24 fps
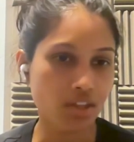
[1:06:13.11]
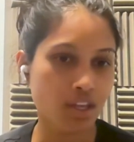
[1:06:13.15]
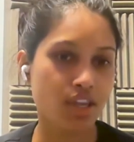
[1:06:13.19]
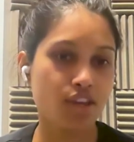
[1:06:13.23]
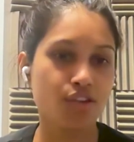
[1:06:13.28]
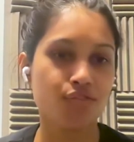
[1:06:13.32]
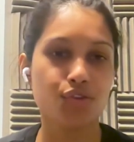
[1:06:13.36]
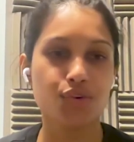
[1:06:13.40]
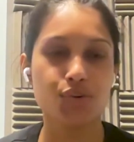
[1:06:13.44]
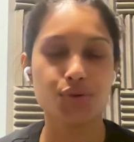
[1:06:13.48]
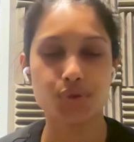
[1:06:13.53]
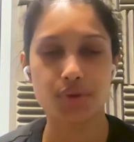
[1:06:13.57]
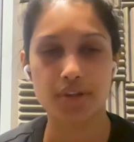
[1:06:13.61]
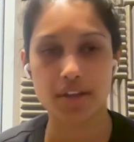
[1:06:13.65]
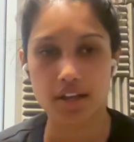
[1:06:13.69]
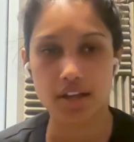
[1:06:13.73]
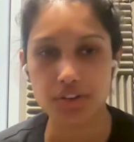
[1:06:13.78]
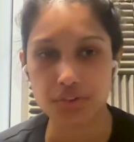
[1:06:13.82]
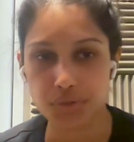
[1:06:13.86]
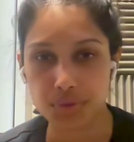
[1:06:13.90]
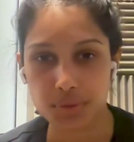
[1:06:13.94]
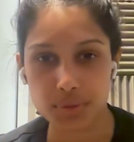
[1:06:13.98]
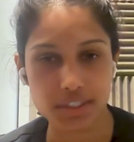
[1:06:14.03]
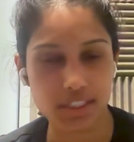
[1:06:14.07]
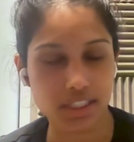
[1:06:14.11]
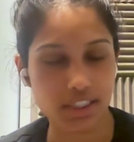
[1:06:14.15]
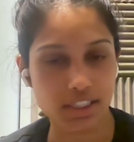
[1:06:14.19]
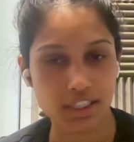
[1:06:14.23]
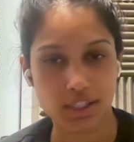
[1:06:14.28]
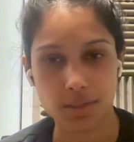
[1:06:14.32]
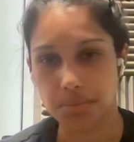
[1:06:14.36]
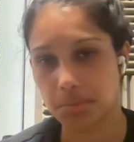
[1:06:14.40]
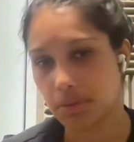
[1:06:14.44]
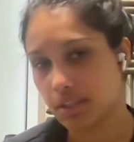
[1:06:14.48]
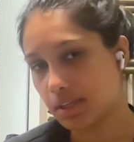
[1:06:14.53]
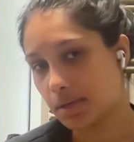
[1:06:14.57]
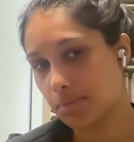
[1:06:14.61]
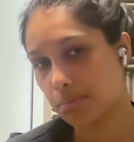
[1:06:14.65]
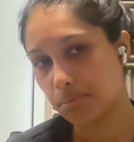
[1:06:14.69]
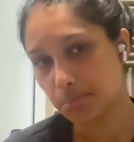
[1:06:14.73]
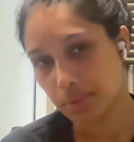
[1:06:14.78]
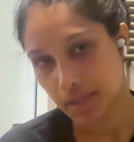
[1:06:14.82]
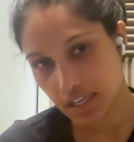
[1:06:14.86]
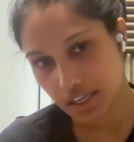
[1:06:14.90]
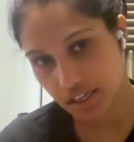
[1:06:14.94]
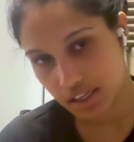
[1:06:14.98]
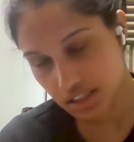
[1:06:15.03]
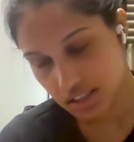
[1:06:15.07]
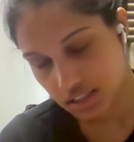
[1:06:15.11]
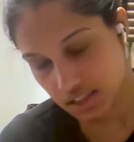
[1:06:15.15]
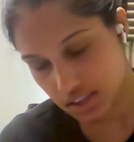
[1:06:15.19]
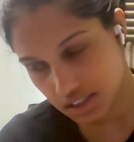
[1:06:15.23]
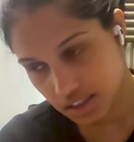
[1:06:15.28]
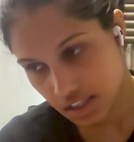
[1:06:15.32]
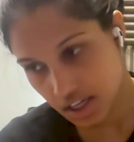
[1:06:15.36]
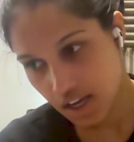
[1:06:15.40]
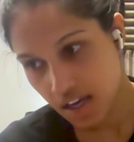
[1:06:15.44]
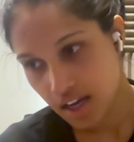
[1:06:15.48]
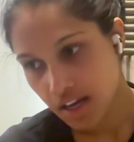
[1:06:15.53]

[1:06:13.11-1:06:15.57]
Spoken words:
If you're doing L3s, it could be like Base.